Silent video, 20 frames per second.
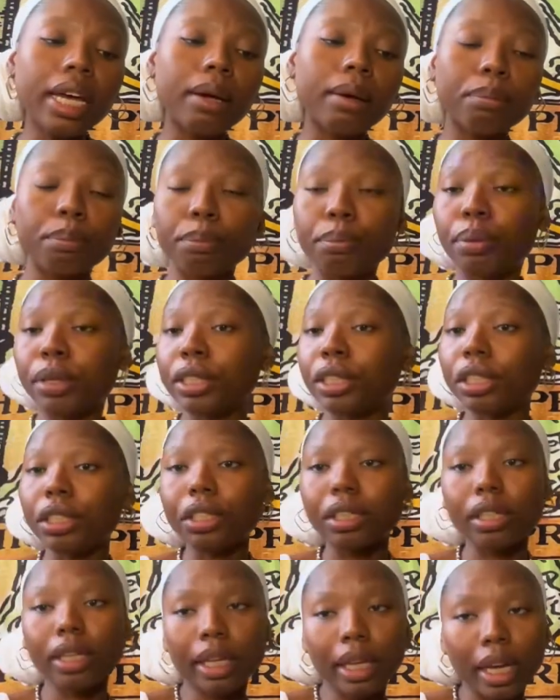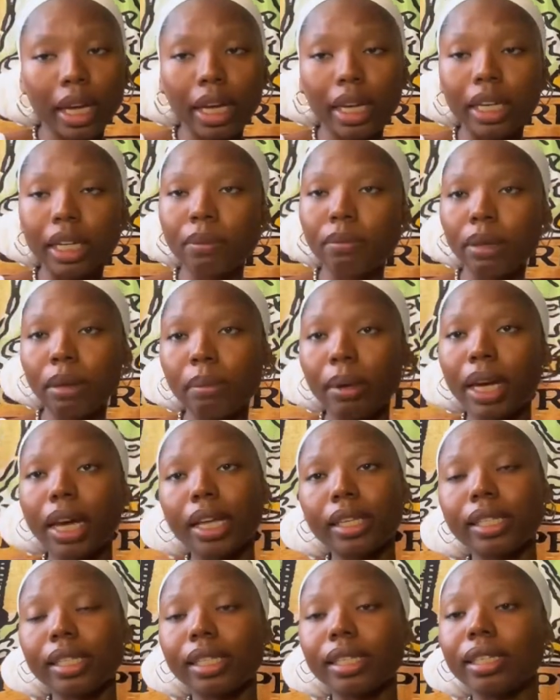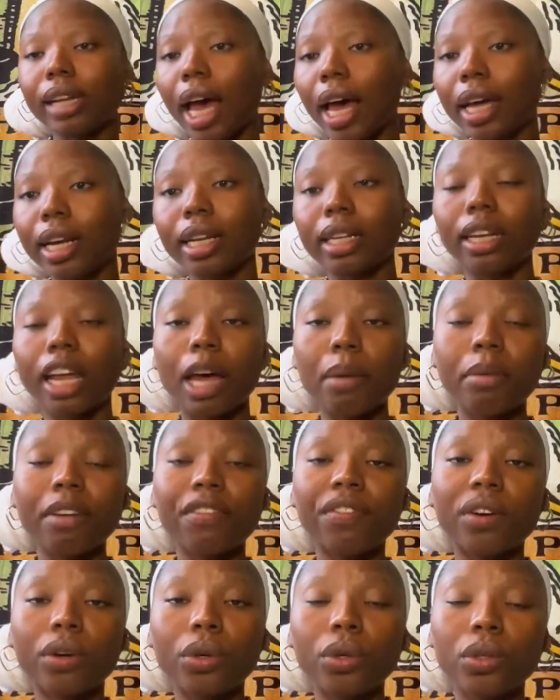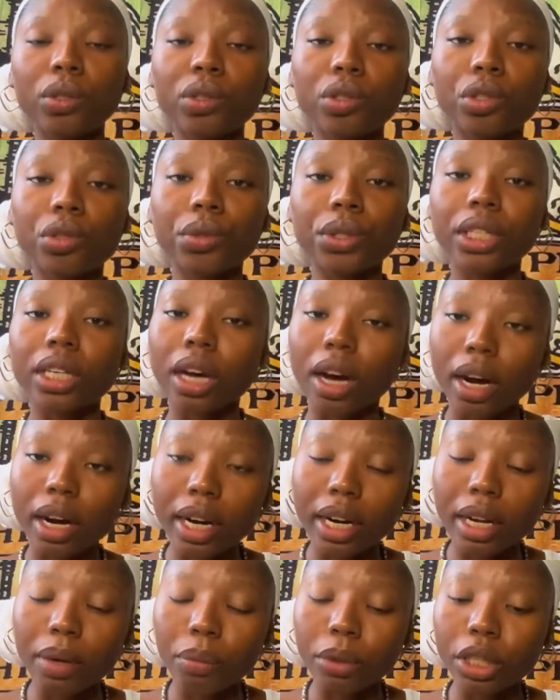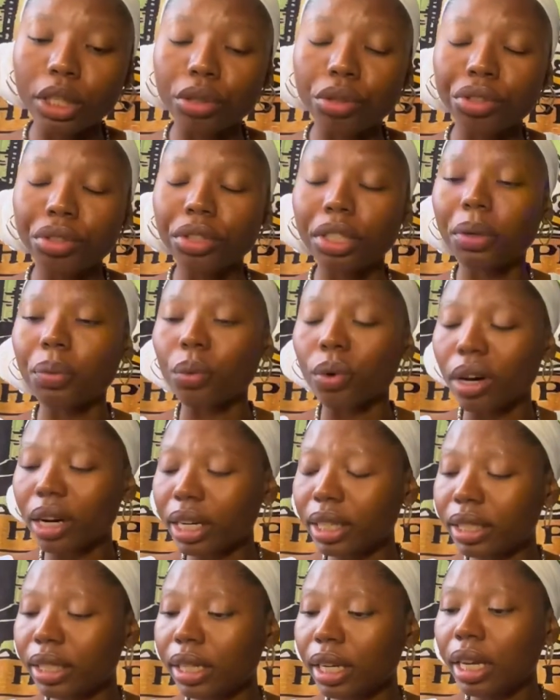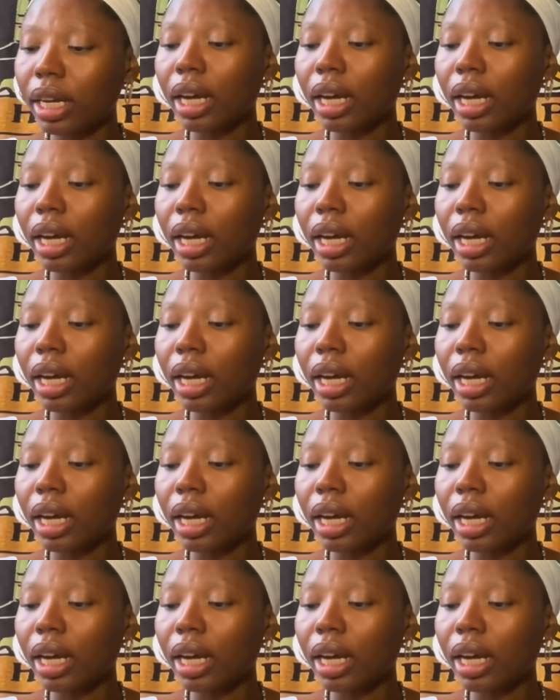Potentially it could be because it's not in alignment for who you truly are and what you truly want.